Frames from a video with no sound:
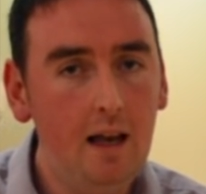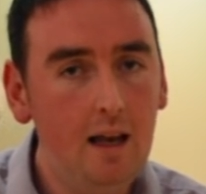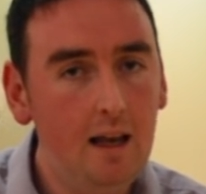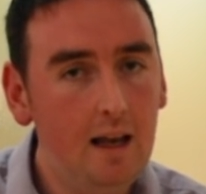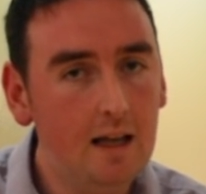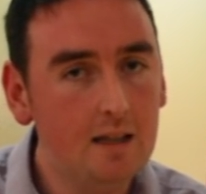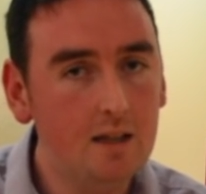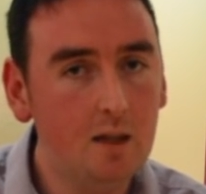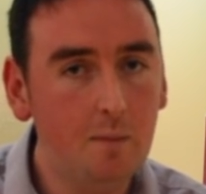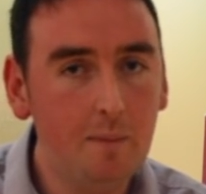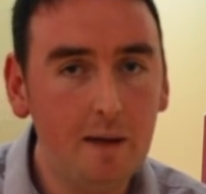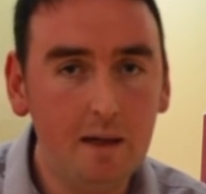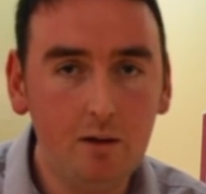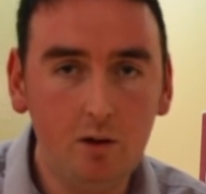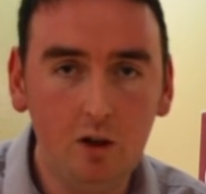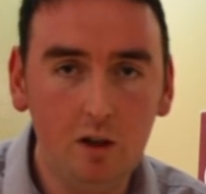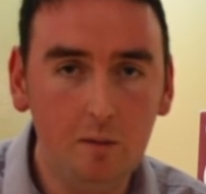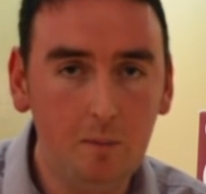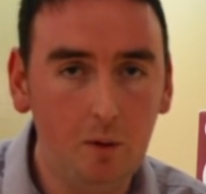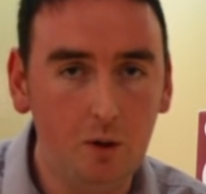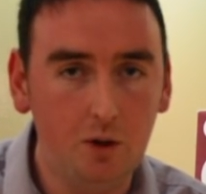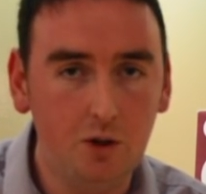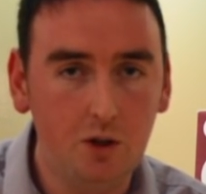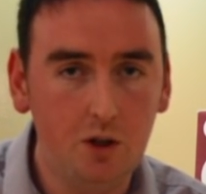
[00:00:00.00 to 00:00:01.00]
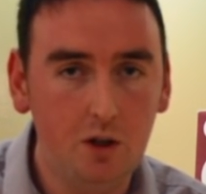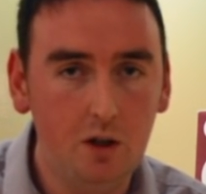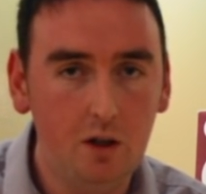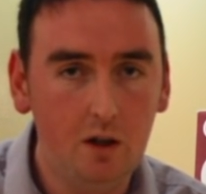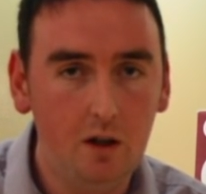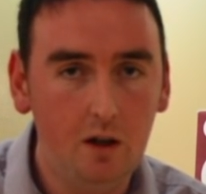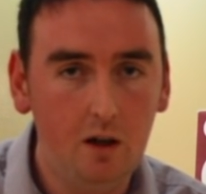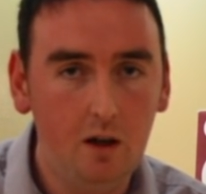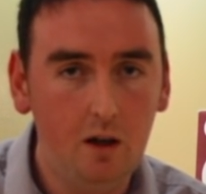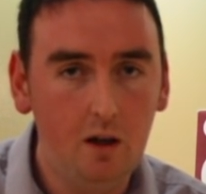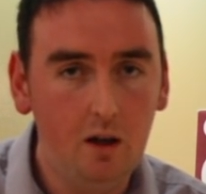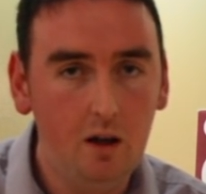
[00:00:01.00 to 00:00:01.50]
Let's not beat around the bush.
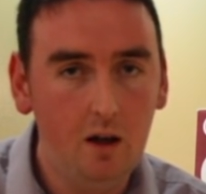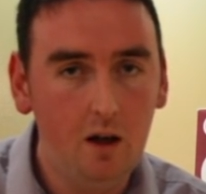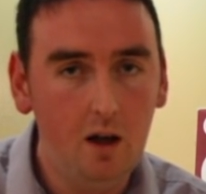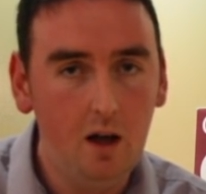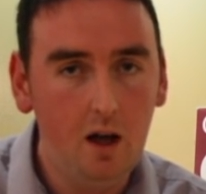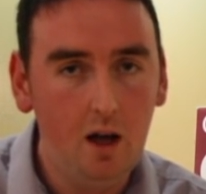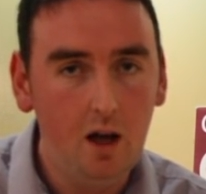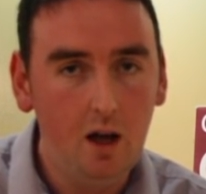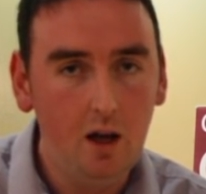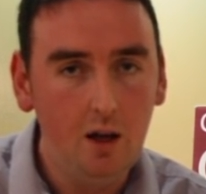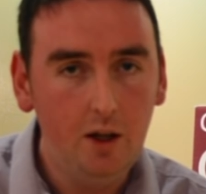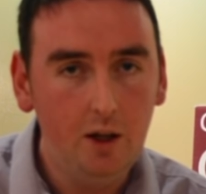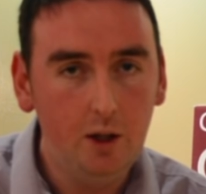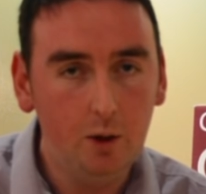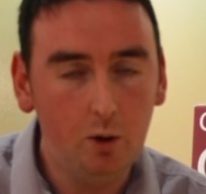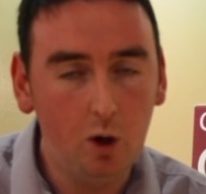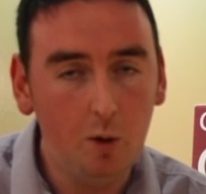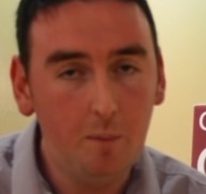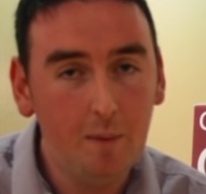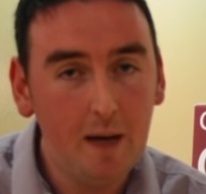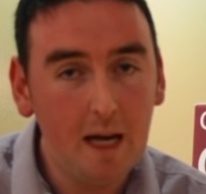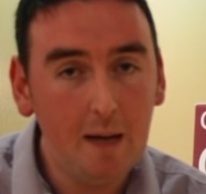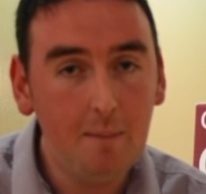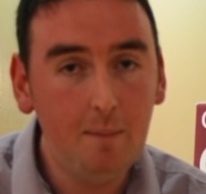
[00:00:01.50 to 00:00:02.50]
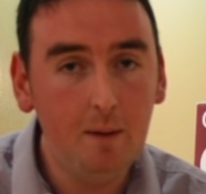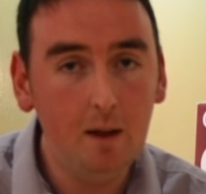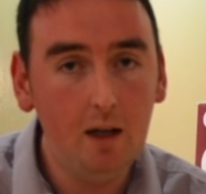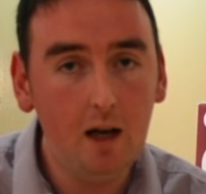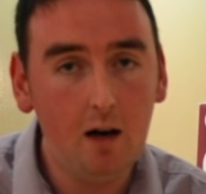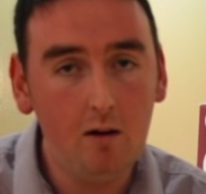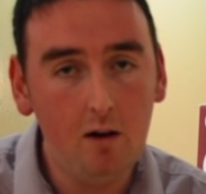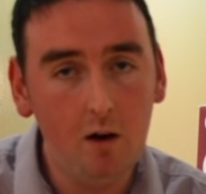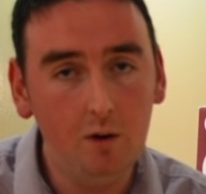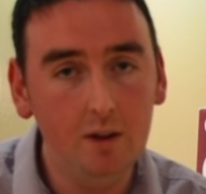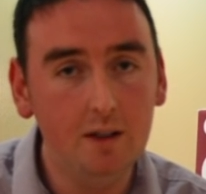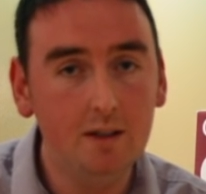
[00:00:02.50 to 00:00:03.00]
There are people
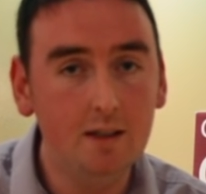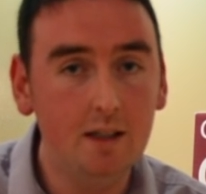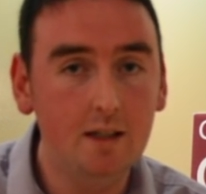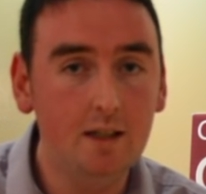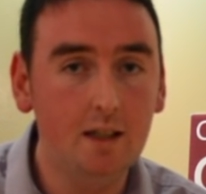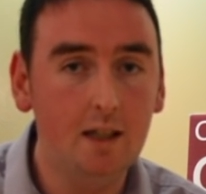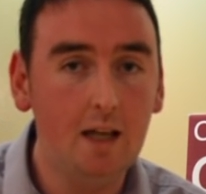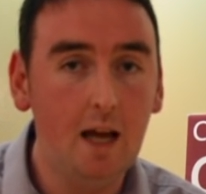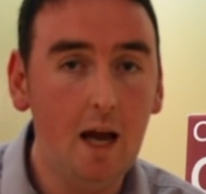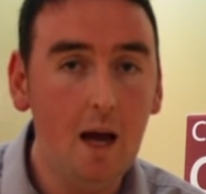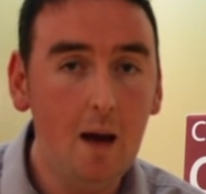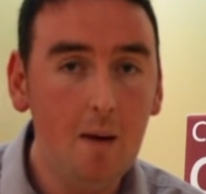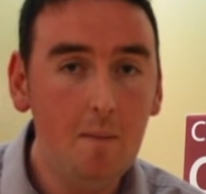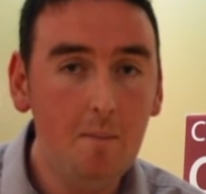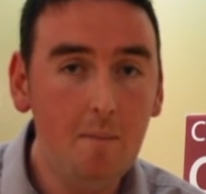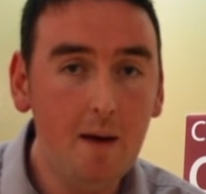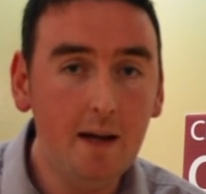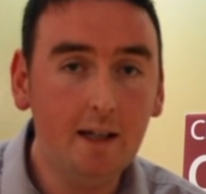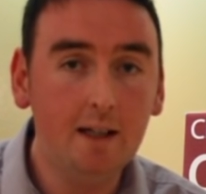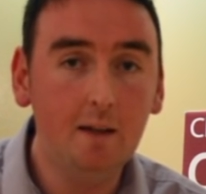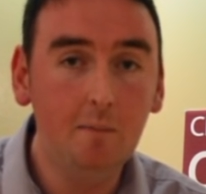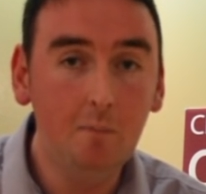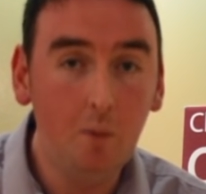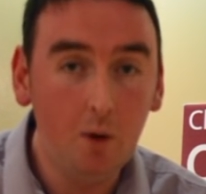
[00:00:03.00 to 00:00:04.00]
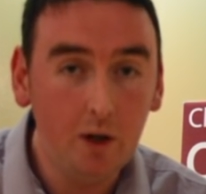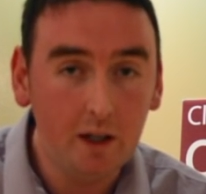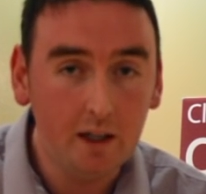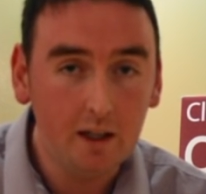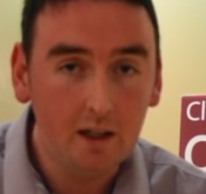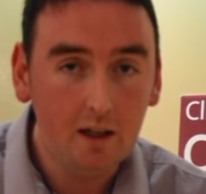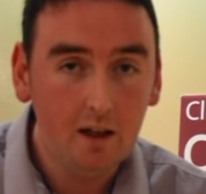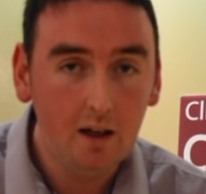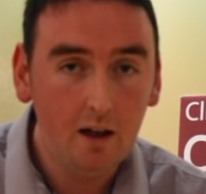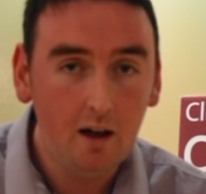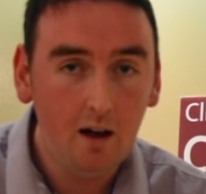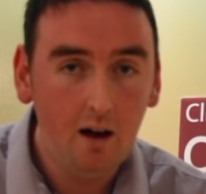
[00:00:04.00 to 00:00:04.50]
around the city making money
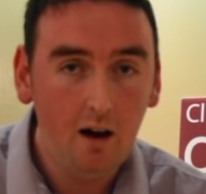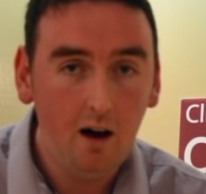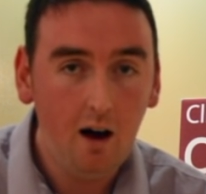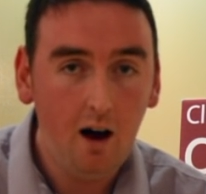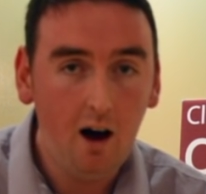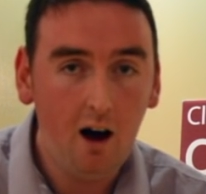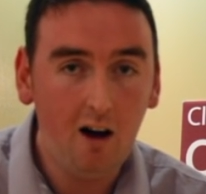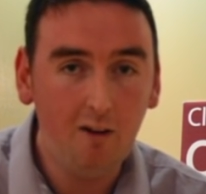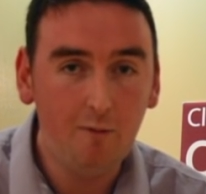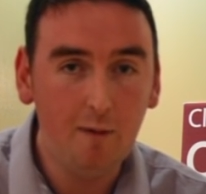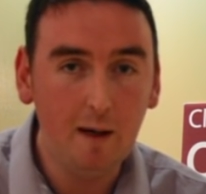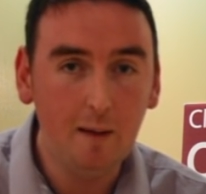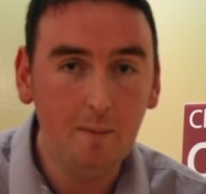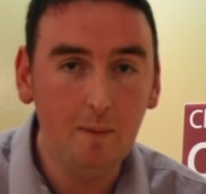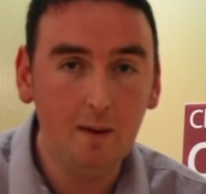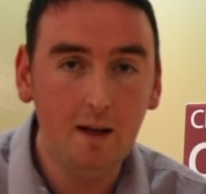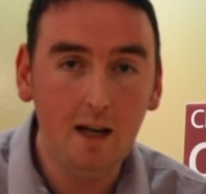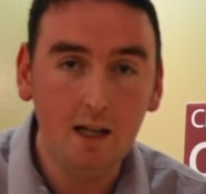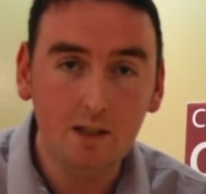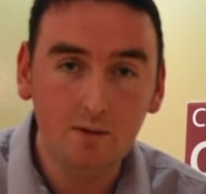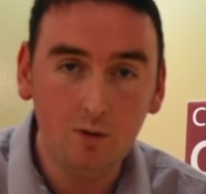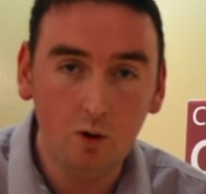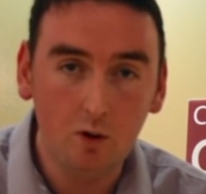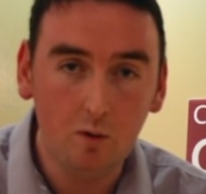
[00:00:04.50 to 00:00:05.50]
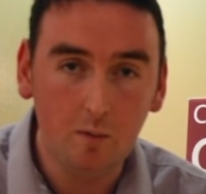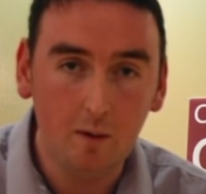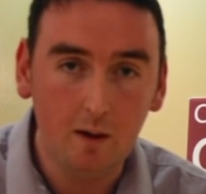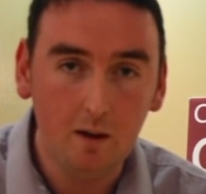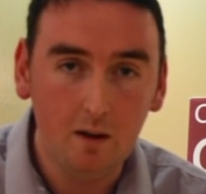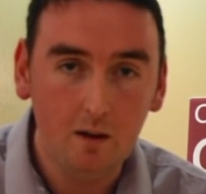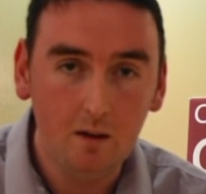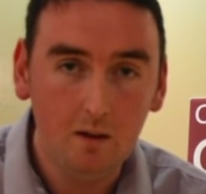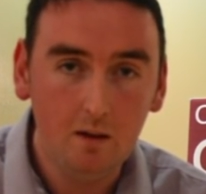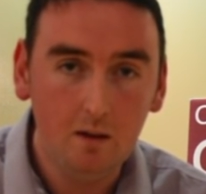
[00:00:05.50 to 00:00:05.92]
off people less vulnerable.